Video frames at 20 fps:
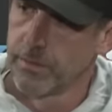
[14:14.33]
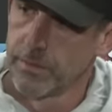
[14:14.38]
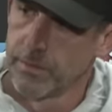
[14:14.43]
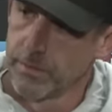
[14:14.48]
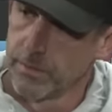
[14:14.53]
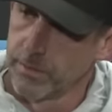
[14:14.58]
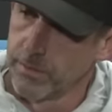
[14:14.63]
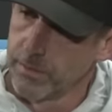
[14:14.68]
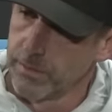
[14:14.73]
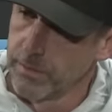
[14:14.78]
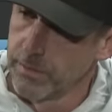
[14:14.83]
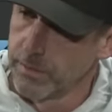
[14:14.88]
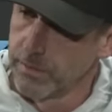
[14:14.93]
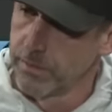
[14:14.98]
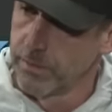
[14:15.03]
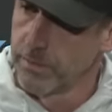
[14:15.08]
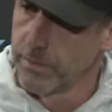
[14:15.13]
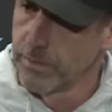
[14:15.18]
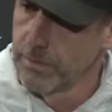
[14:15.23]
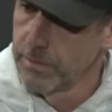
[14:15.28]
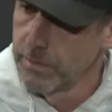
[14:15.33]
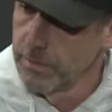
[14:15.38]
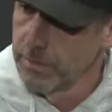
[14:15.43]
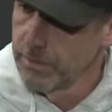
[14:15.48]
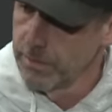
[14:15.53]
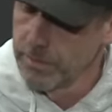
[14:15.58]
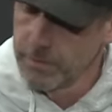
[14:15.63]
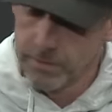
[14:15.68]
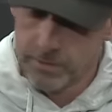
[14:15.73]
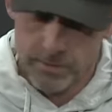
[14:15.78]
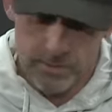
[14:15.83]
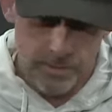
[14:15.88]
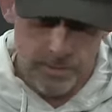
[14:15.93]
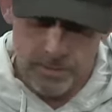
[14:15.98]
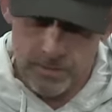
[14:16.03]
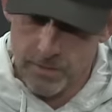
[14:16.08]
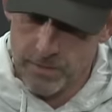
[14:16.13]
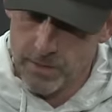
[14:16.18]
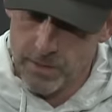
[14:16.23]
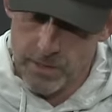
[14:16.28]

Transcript: that makes him so reliable in a situation?